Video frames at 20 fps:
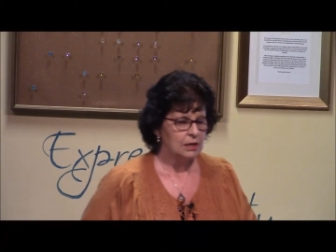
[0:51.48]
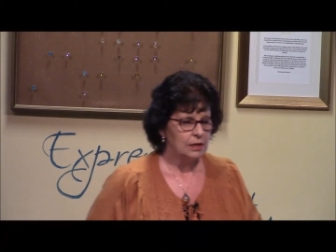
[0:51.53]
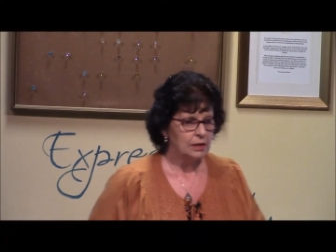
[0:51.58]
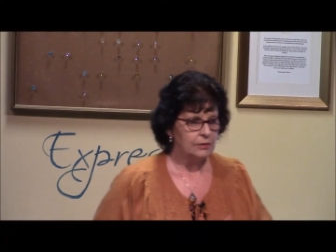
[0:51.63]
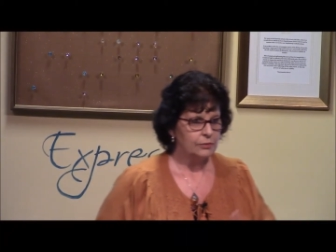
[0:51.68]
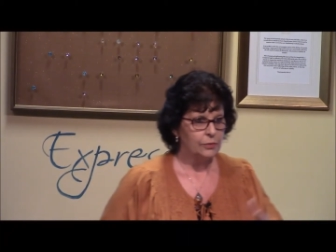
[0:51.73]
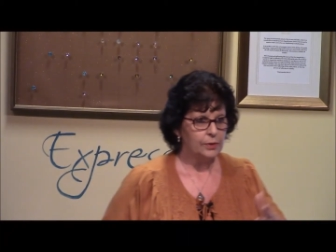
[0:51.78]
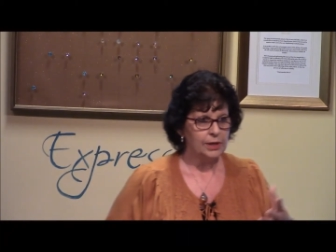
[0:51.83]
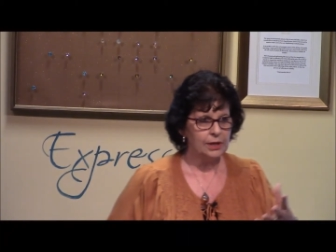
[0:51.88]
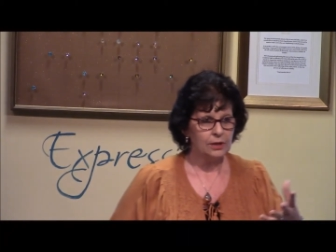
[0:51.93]

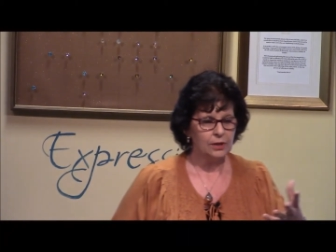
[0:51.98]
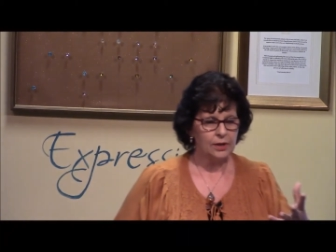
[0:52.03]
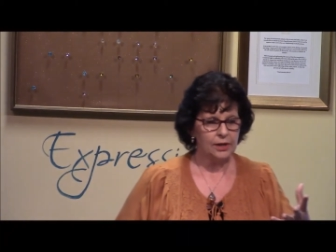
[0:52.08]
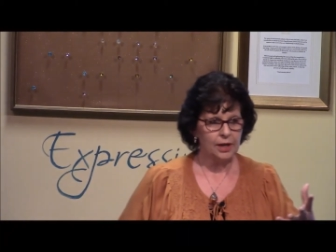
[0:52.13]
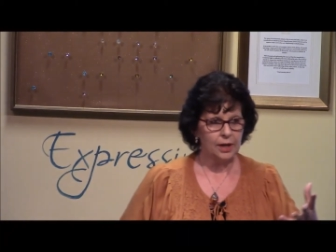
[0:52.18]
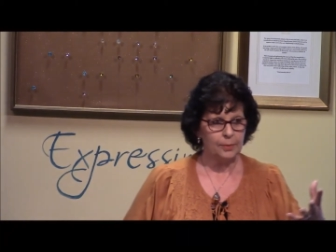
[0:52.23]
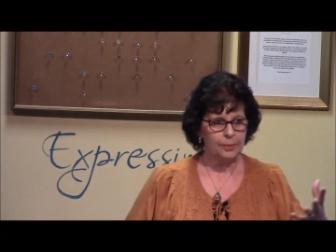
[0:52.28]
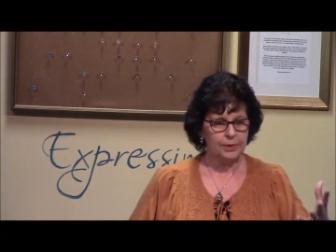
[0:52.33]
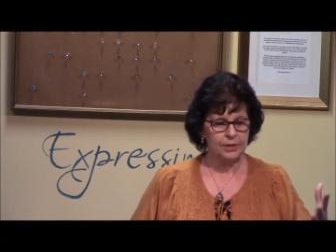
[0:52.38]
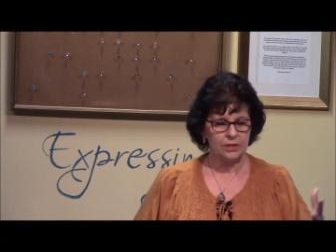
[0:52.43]
If we
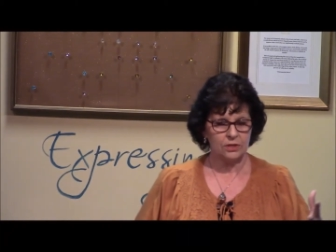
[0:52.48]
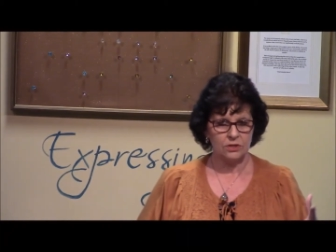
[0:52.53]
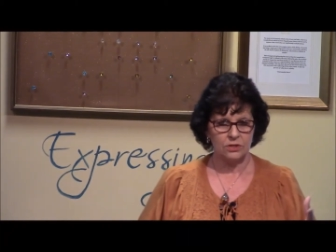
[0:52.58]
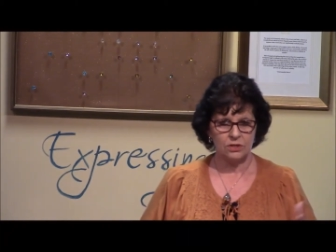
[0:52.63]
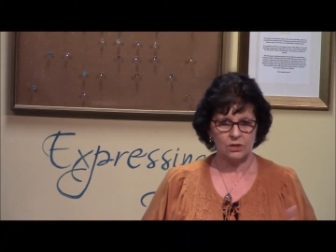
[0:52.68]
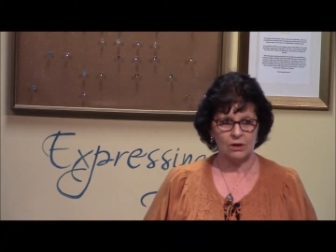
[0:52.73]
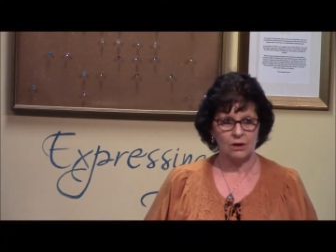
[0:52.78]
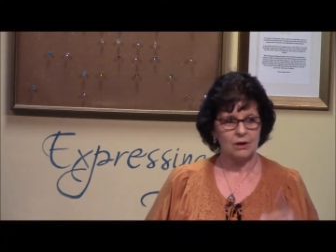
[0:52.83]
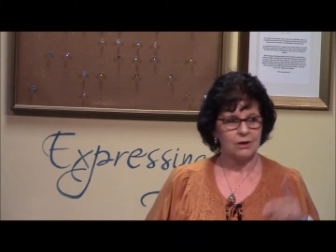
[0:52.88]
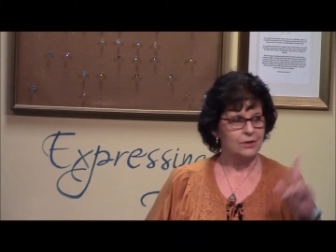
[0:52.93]
look up at the
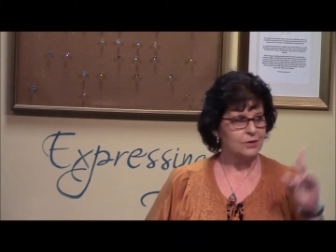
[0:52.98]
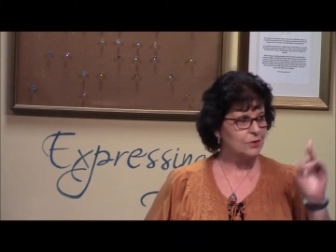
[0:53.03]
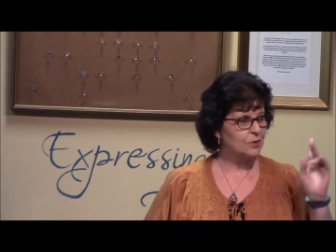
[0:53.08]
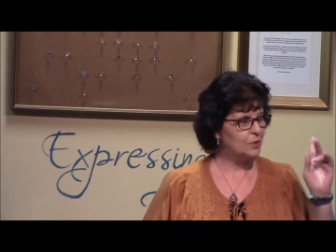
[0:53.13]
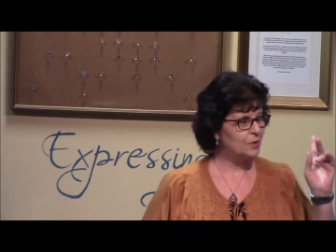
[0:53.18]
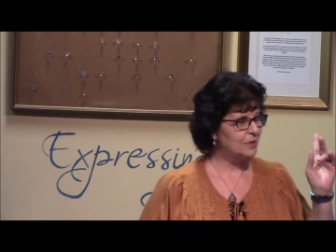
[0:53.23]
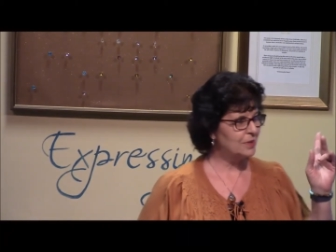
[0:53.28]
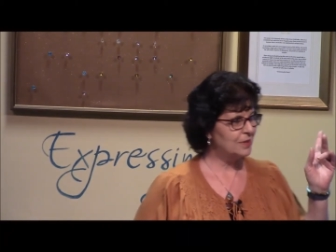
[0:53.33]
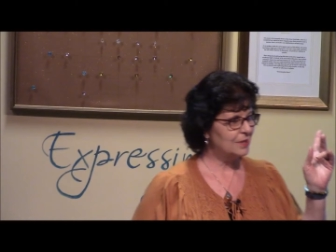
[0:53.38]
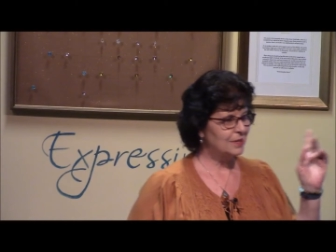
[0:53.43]
stars
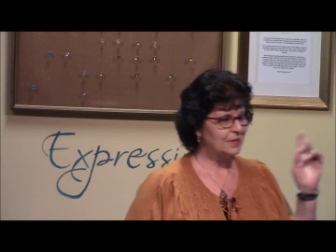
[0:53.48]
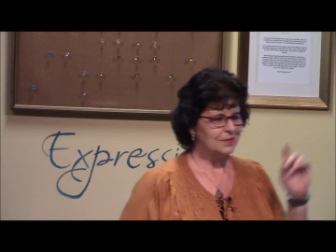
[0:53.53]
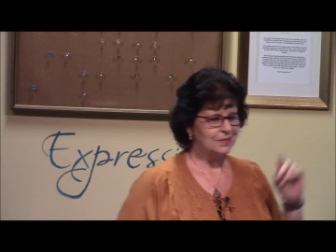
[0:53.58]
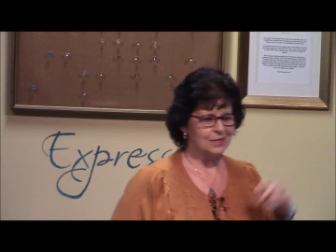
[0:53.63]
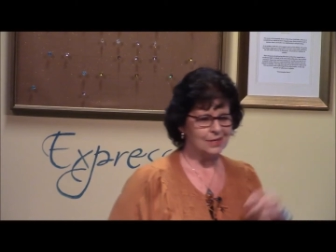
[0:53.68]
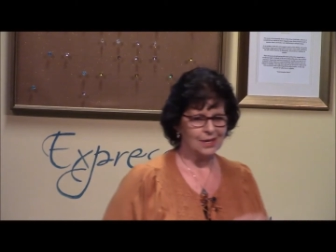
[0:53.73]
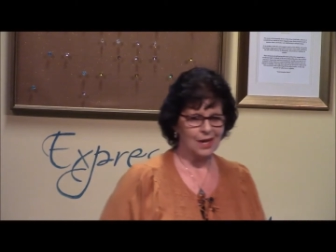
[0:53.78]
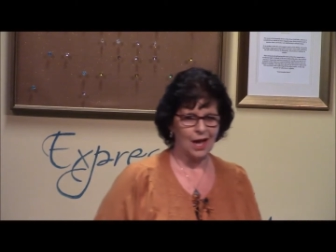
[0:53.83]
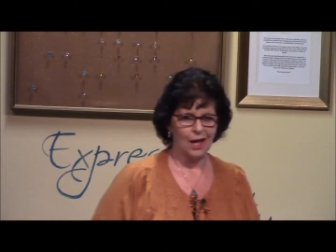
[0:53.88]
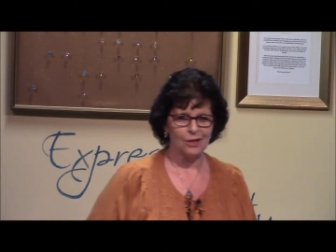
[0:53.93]
or
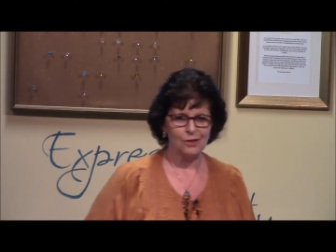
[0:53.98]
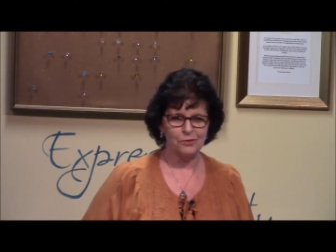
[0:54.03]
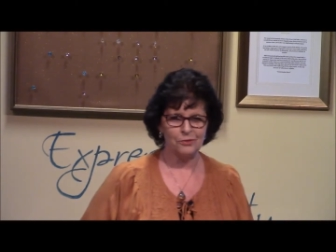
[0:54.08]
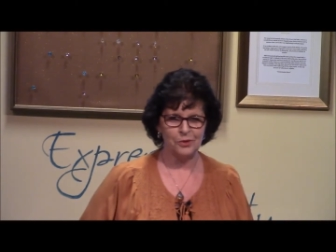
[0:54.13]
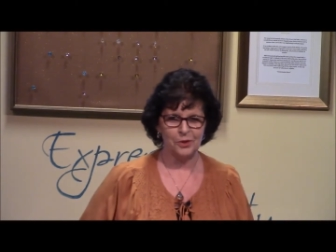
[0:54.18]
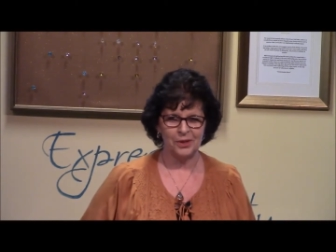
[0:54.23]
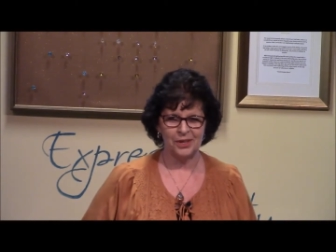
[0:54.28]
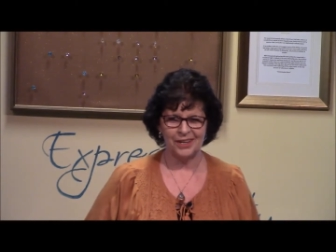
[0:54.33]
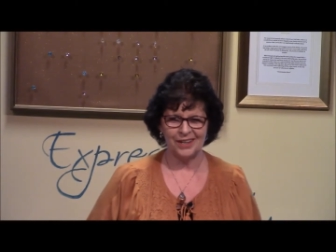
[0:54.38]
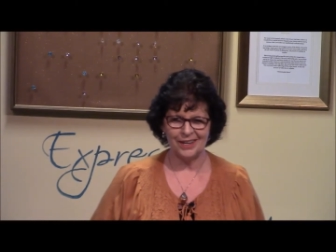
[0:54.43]
these
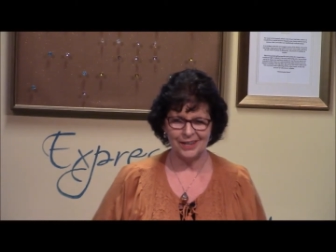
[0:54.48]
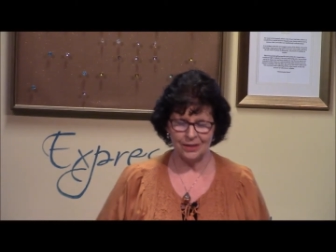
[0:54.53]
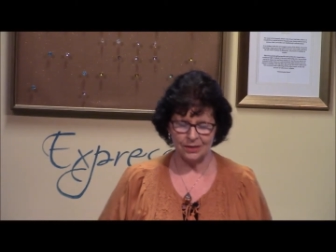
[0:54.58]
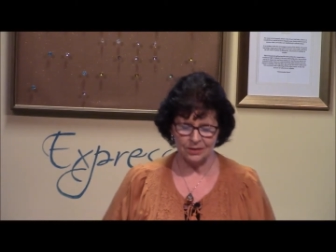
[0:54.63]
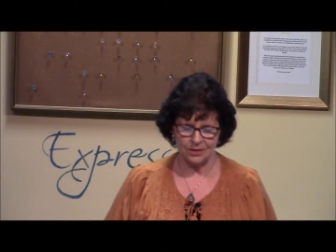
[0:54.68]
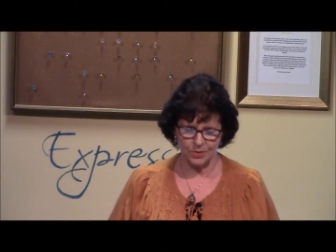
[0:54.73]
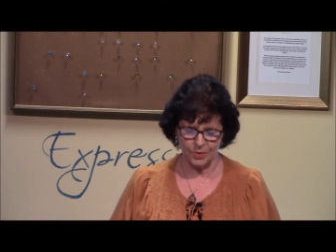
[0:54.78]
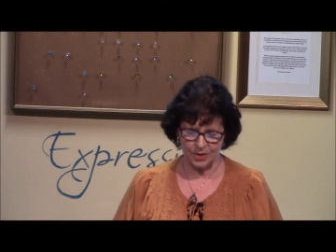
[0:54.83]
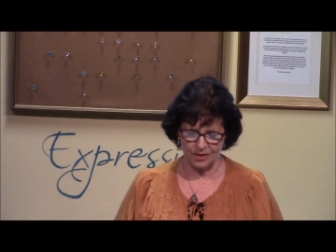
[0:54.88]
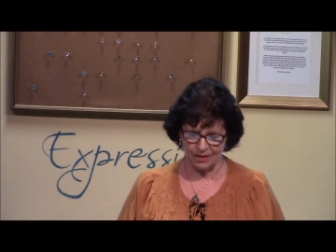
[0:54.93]
California
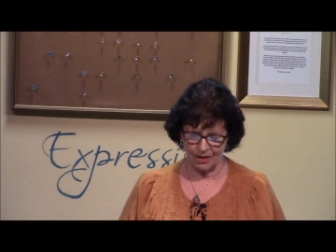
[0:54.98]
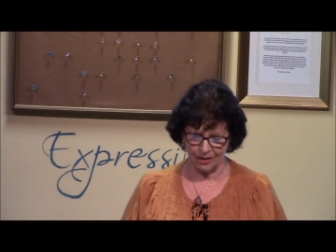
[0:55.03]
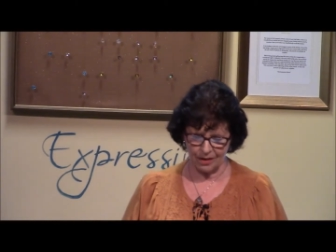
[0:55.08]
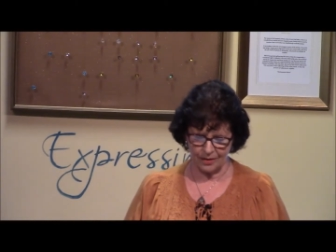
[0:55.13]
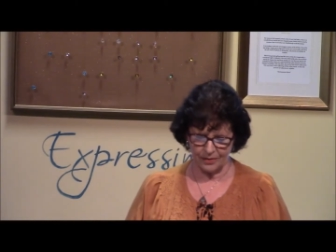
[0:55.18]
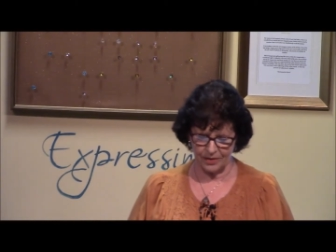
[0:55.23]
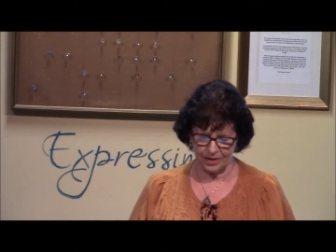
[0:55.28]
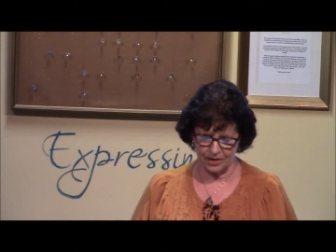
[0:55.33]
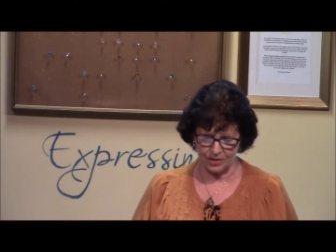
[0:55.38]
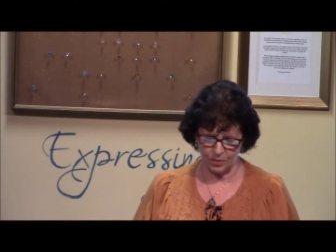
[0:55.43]
hills with all
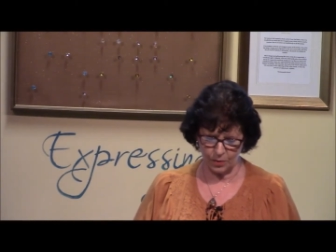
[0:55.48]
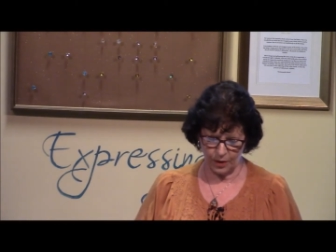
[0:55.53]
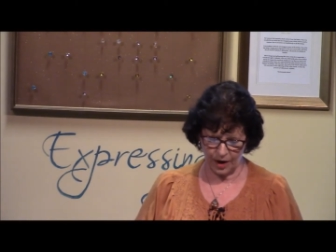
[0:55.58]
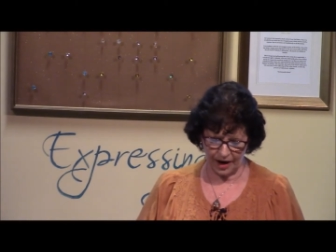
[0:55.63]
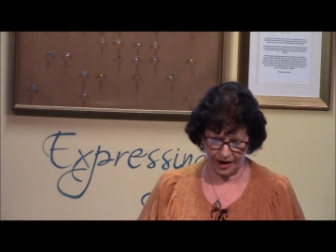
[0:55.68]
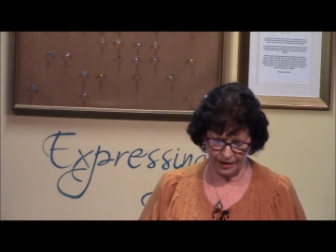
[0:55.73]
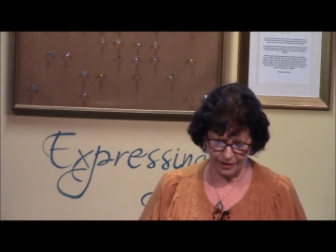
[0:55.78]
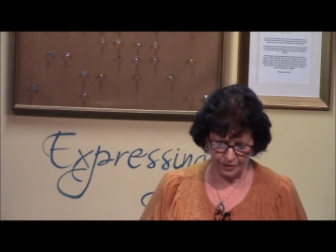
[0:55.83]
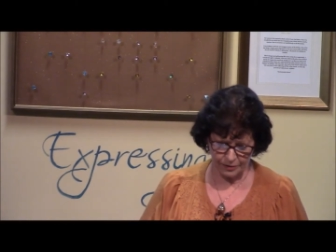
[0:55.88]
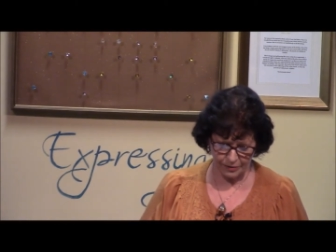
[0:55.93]
of these
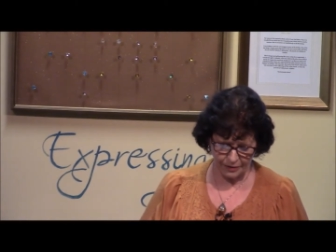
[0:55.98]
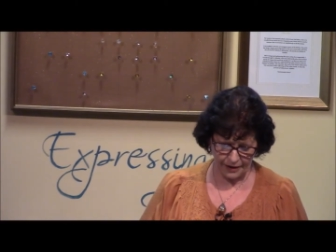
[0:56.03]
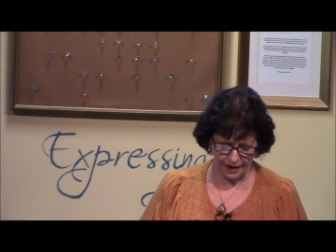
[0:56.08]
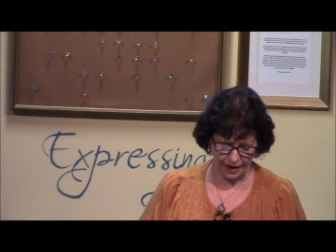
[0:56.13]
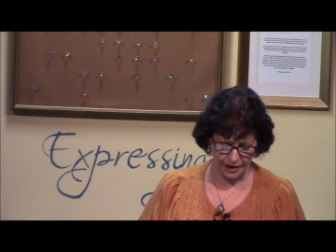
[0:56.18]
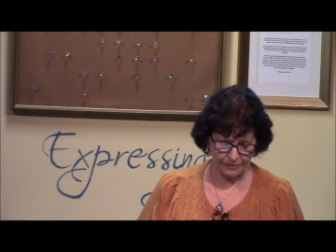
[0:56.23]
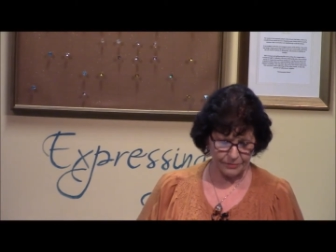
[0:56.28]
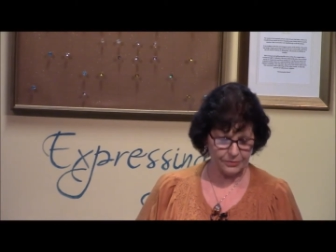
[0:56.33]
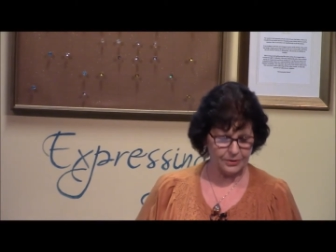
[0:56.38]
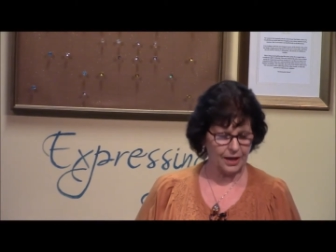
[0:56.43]

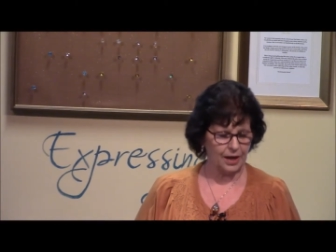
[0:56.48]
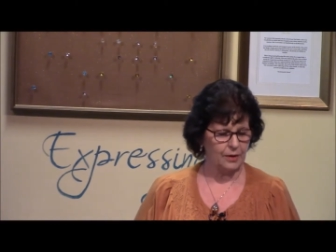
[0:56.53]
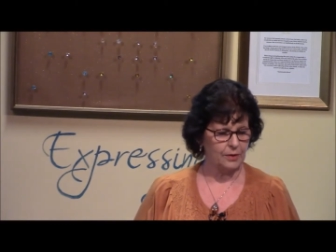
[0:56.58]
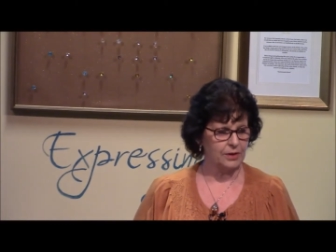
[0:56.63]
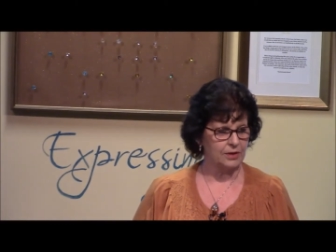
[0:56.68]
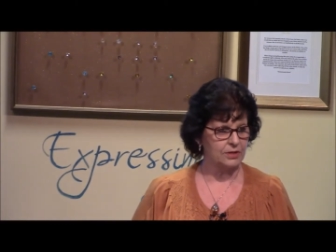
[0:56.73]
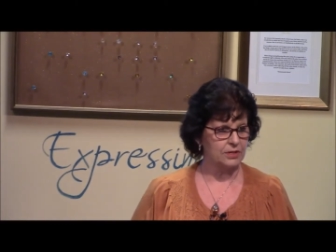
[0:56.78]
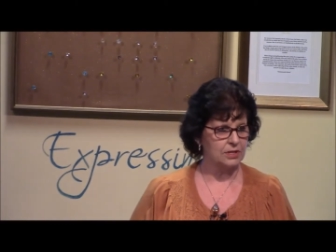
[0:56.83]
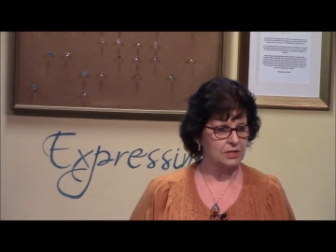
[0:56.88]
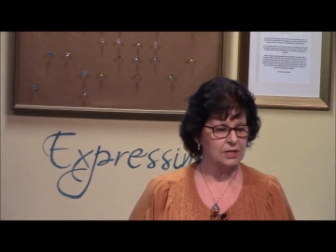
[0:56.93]

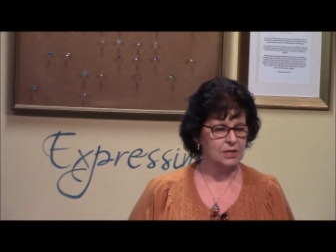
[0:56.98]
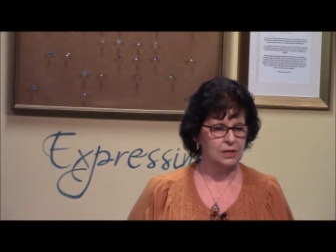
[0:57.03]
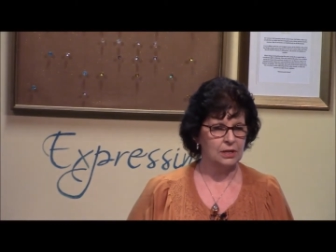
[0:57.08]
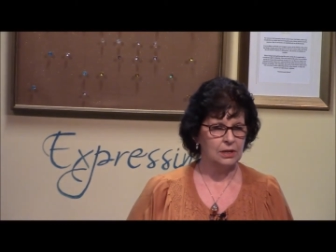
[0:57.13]
wildflowers,